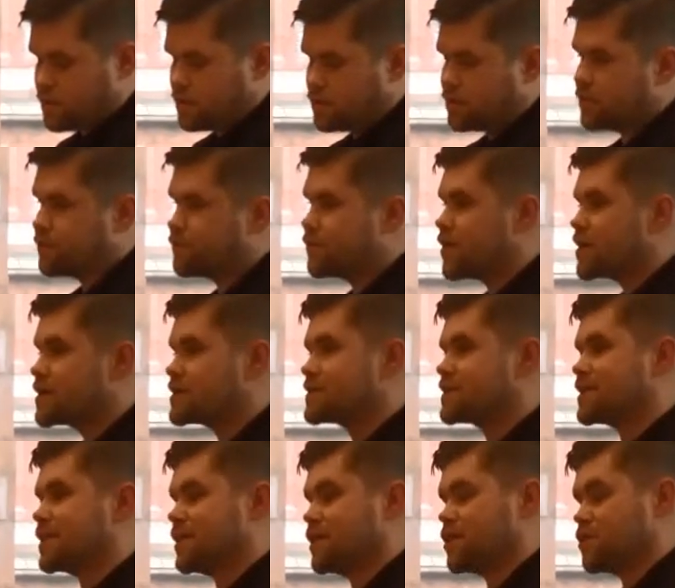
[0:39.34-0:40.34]
The first
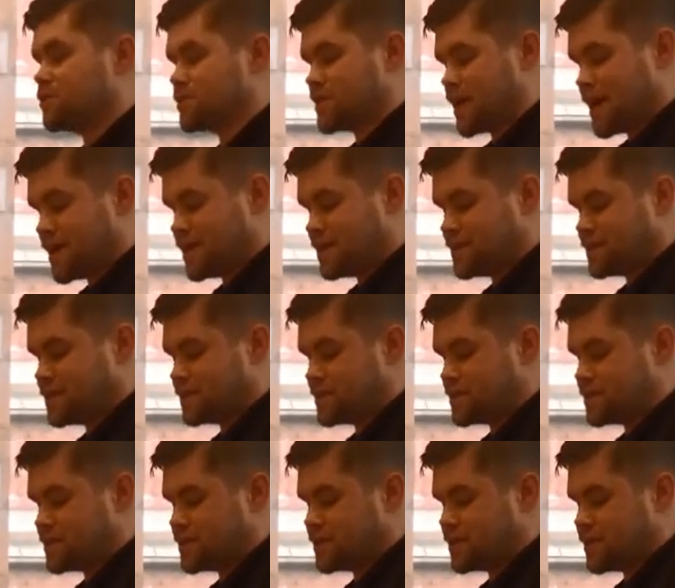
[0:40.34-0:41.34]
thing you
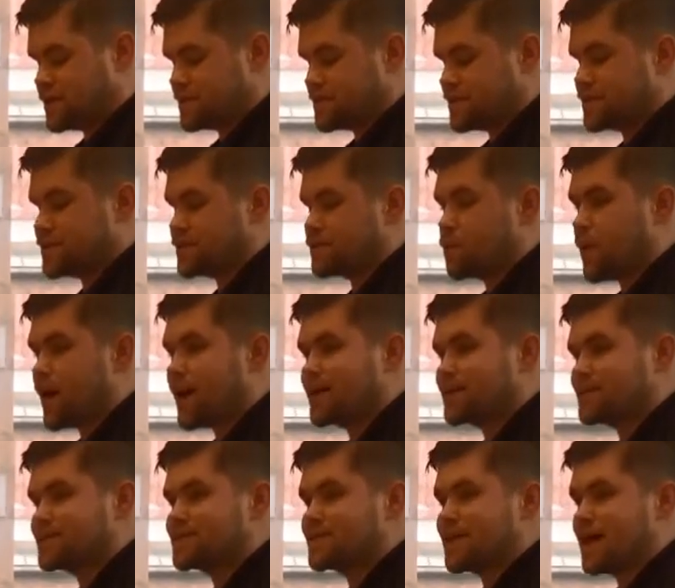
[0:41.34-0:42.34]
taste is the
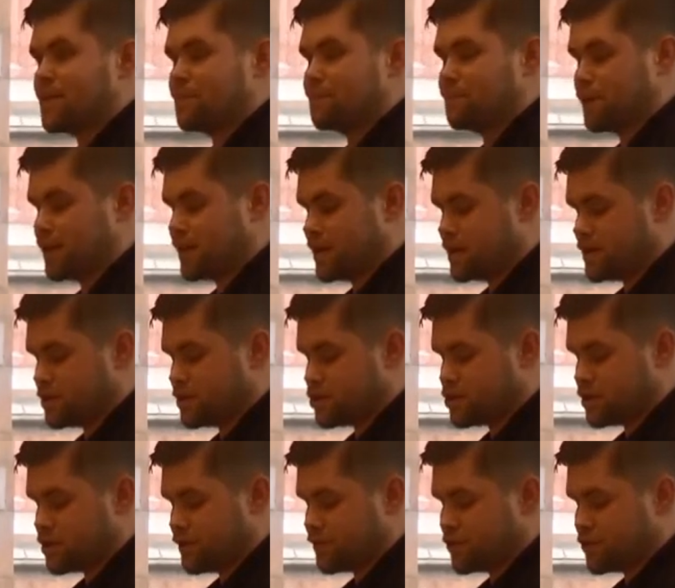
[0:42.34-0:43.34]
sweat and
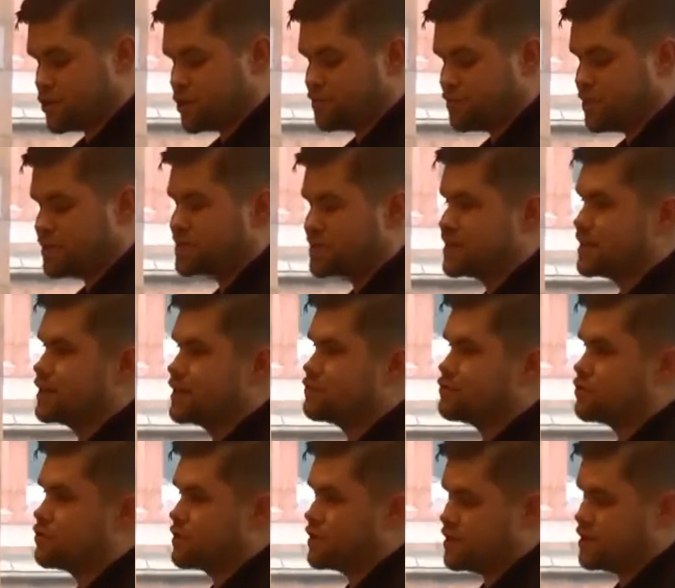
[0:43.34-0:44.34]
bleach of human
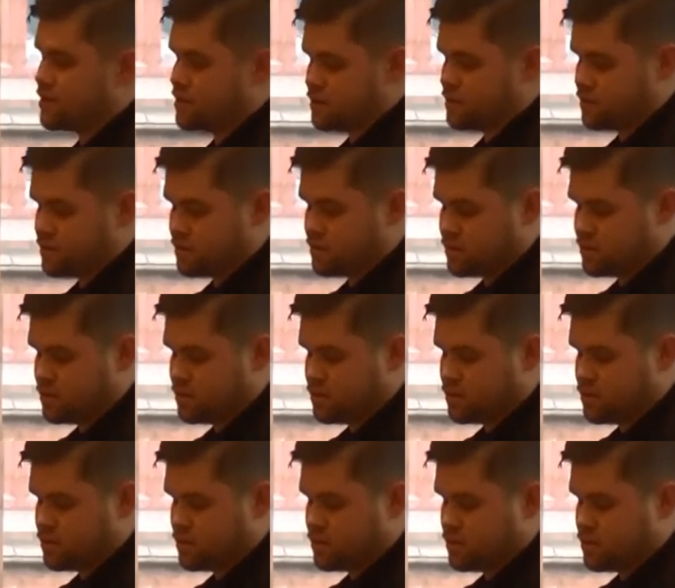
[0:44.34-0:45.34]
delivery.
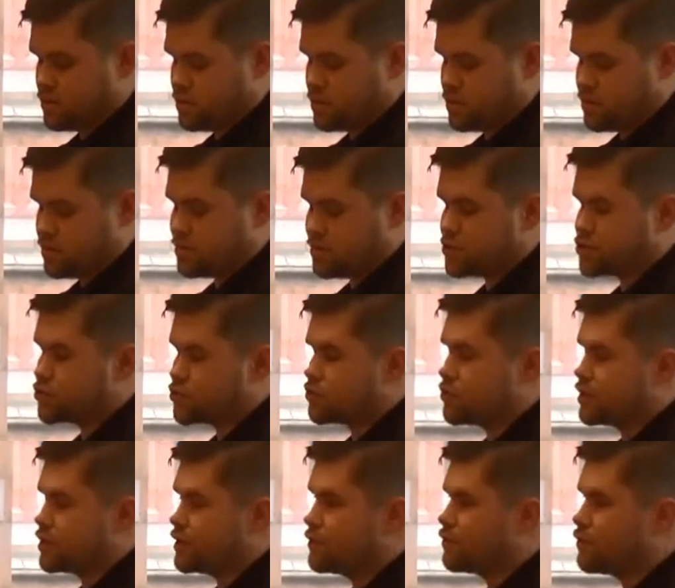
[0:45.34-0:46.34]
The
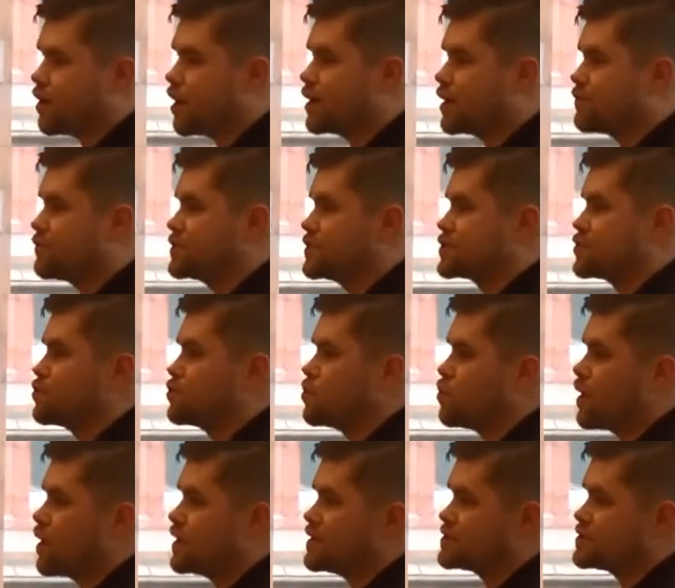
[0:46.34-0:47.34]
story of life is
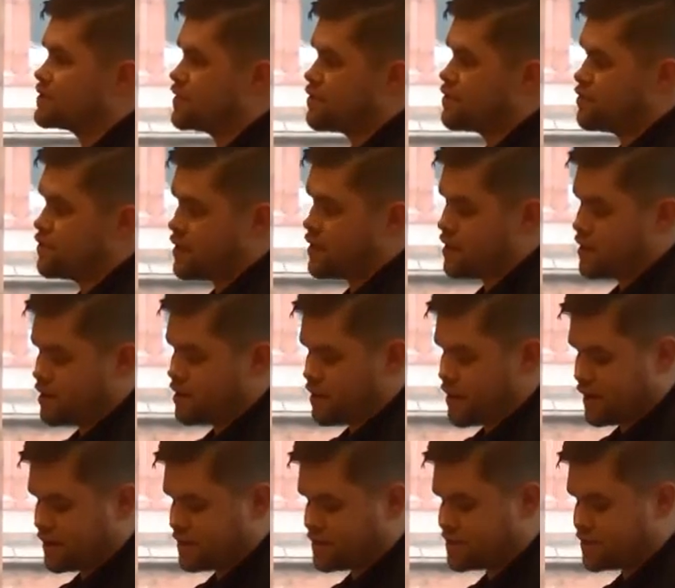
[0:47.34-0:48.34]
always the thing
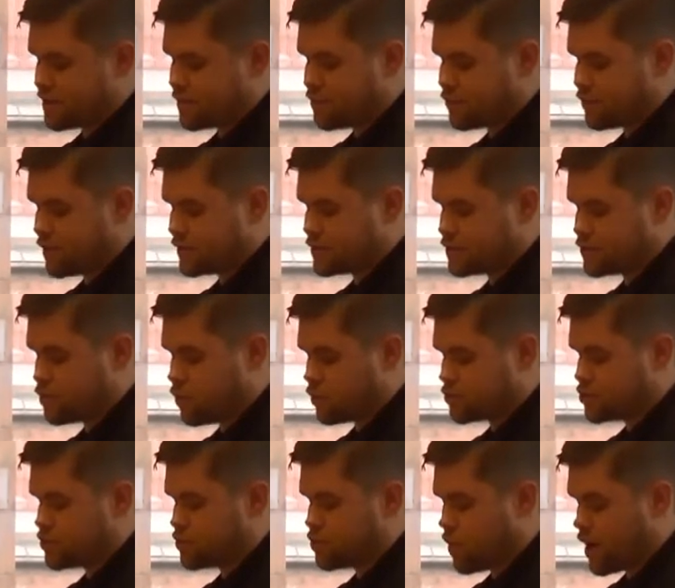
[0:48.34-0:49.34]
and something to
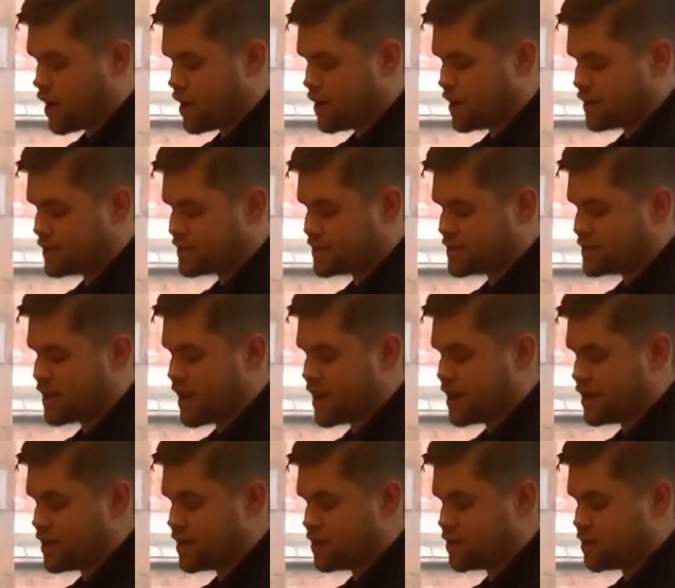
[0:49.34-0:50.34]
wash away its
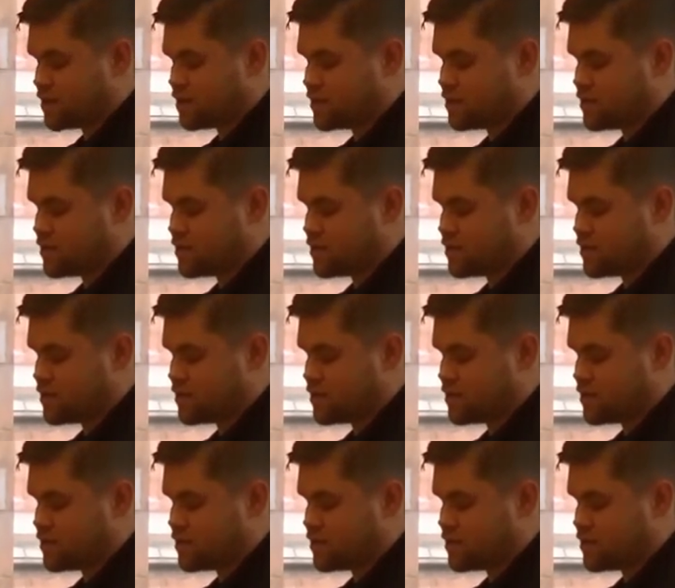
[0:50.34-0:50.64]
stain.